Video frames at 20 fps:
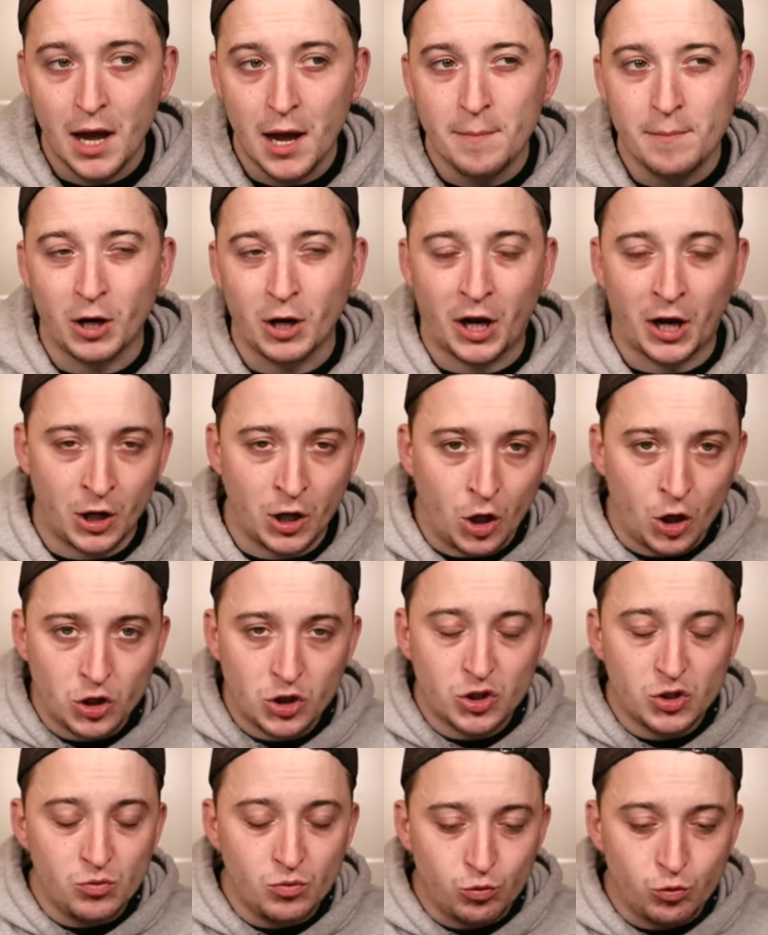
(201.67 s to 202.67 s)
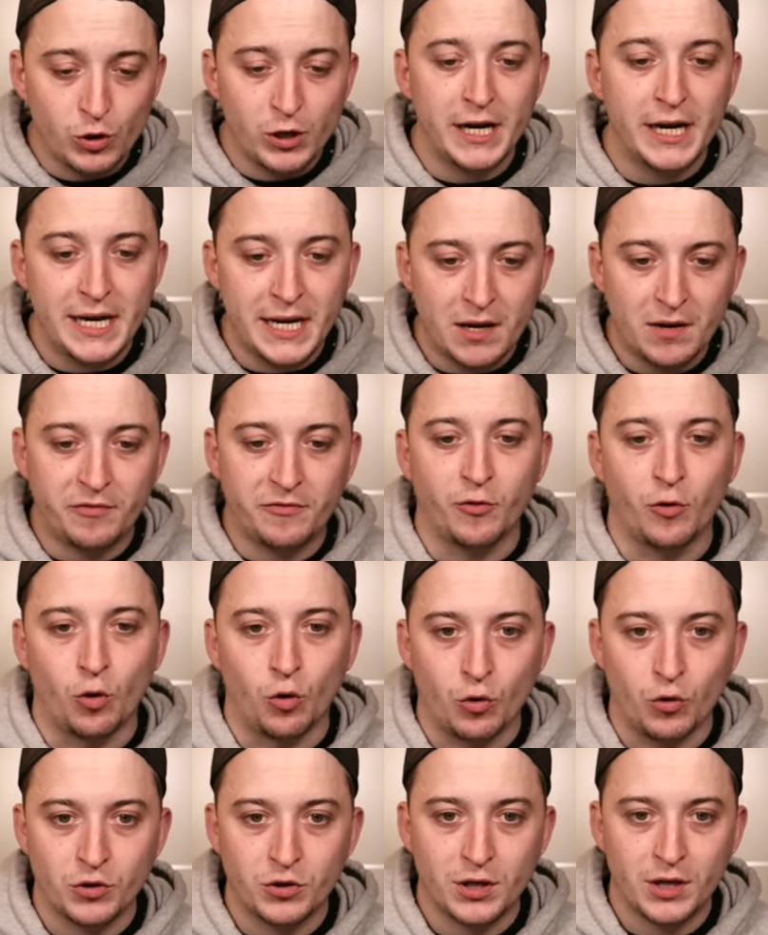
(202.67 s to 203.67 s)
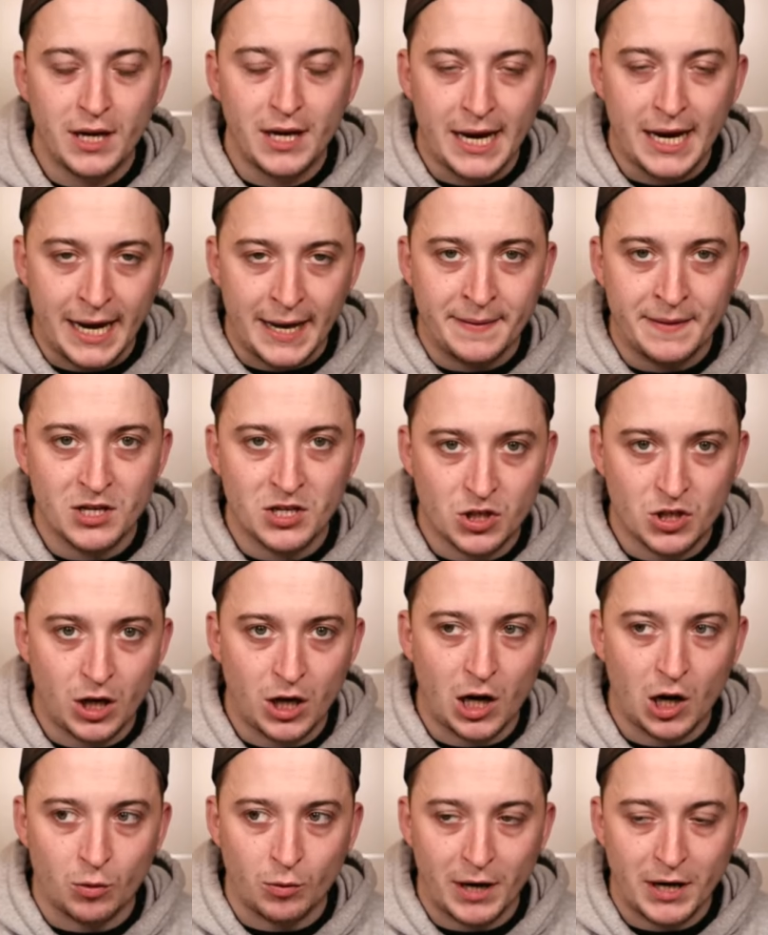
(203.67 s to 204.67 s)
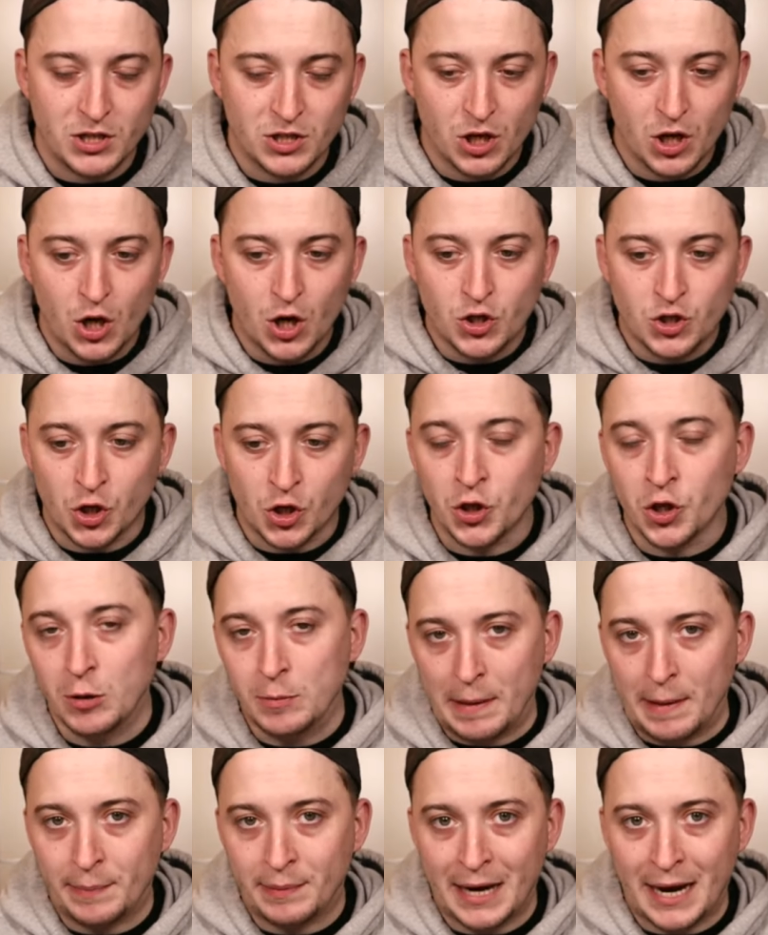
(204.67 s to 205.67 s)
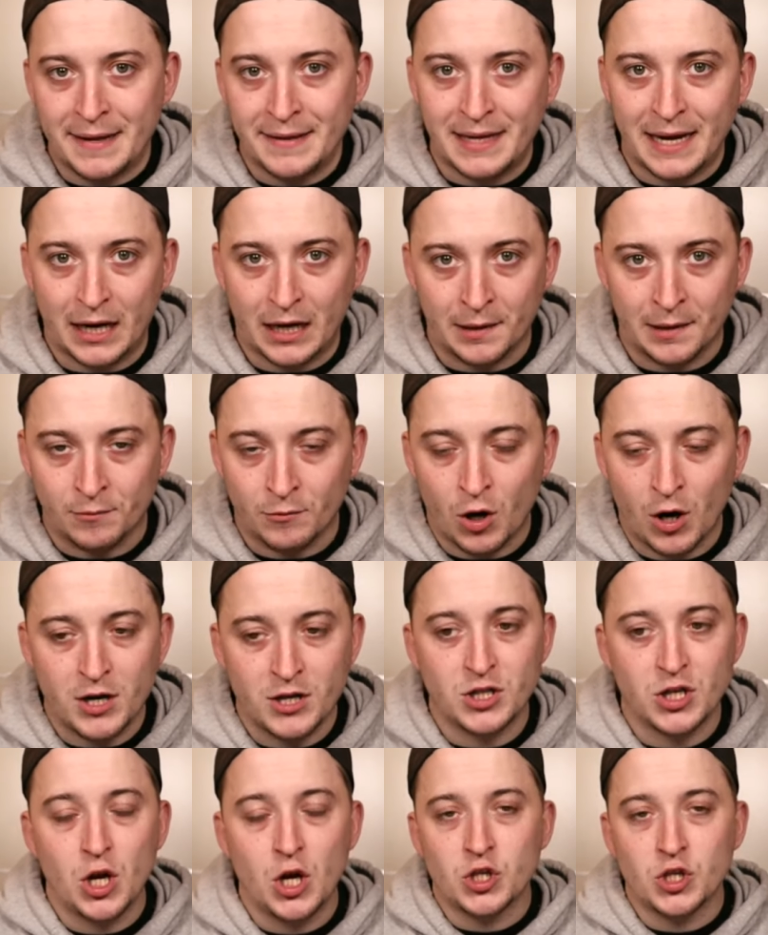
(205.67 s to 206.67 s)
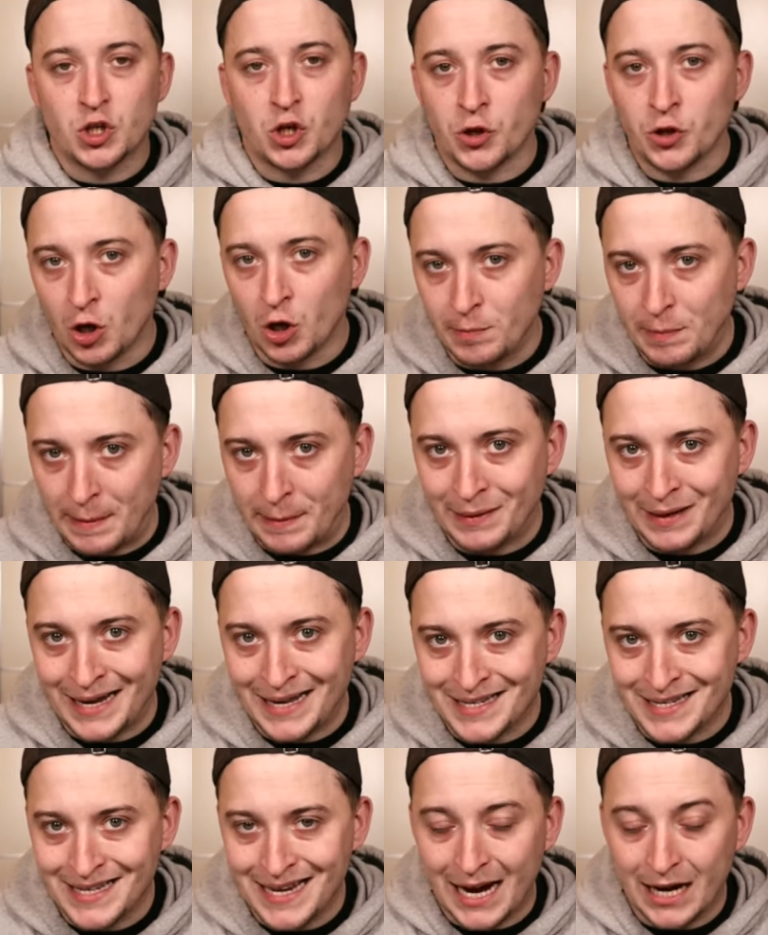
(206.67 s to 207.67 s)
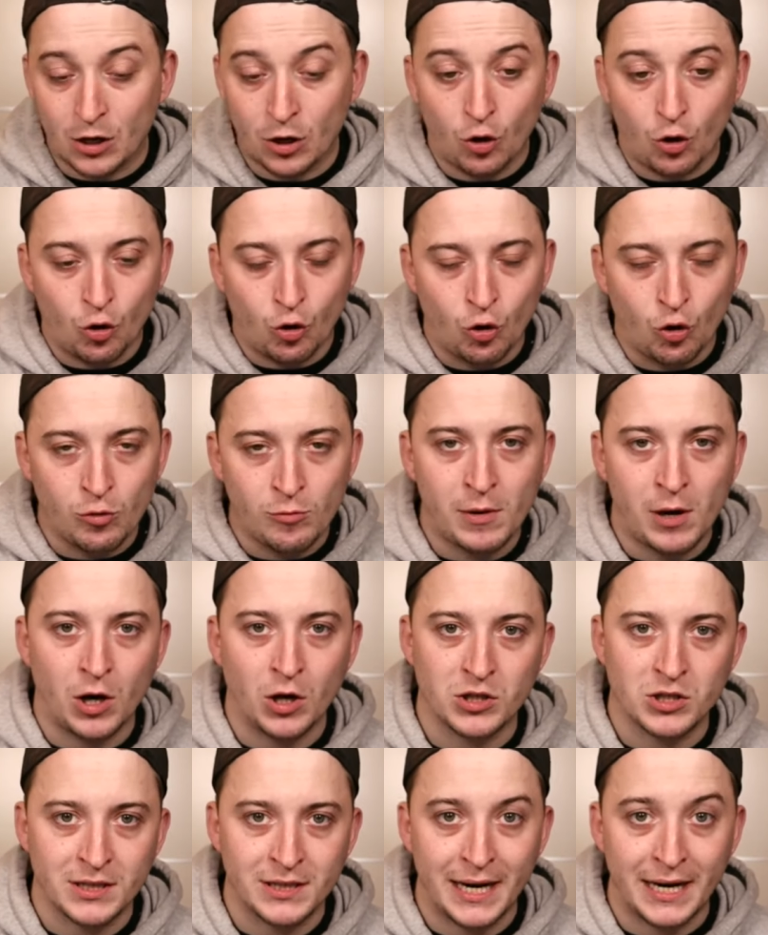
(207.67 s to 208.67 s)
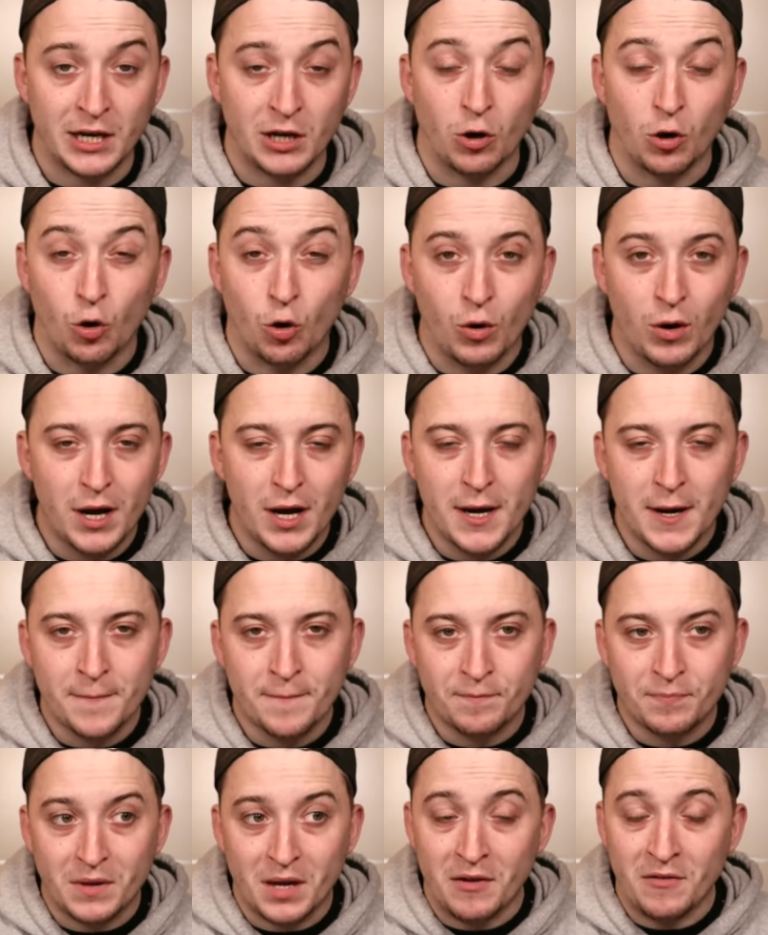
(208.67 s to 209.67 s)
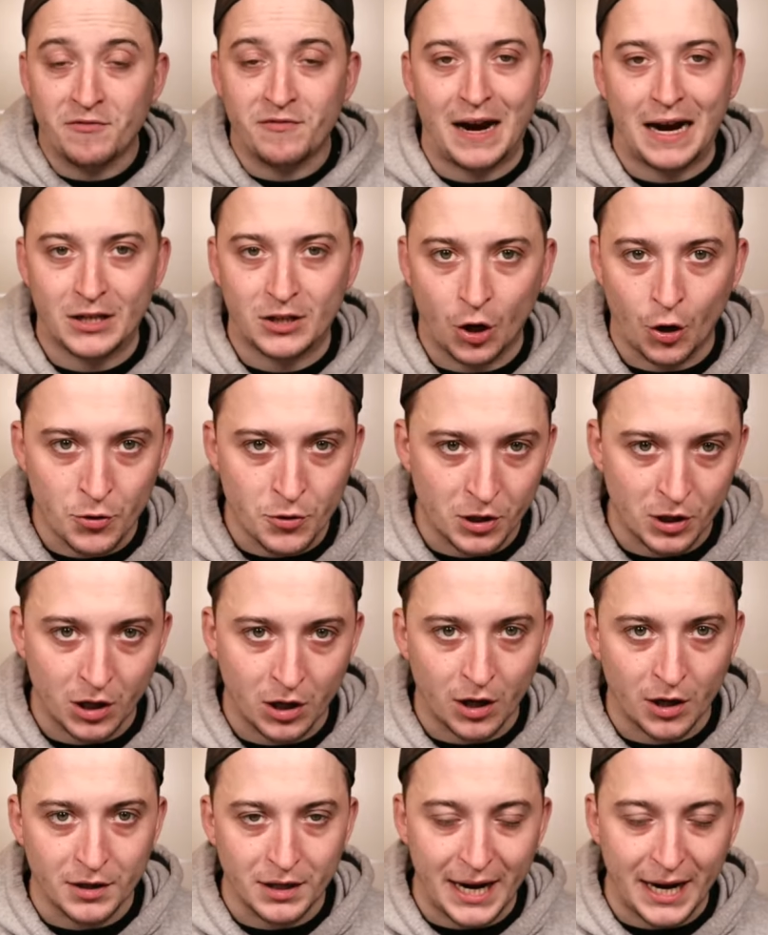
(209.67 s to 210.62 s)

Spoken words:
But can Arsenal really afford in this title race to not be playing Declan Rice, to not be playing Saka or Martinelli, or in fact Odegaard?